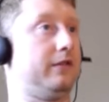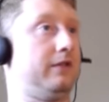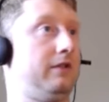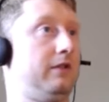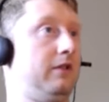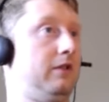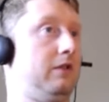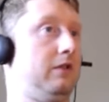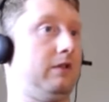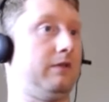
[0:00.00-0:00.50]
So
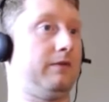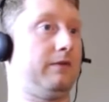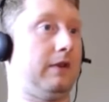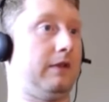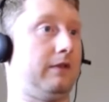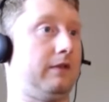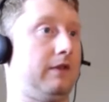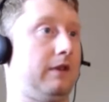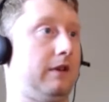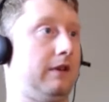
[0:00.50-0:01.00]
you know,
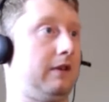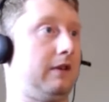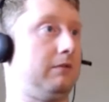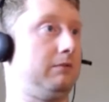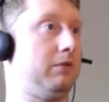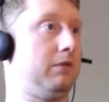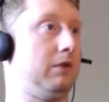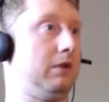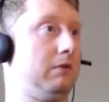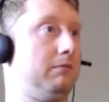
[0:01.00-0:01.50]
I
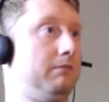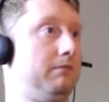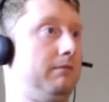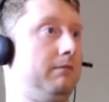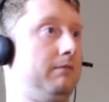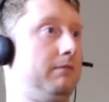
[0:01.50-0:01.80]
can pull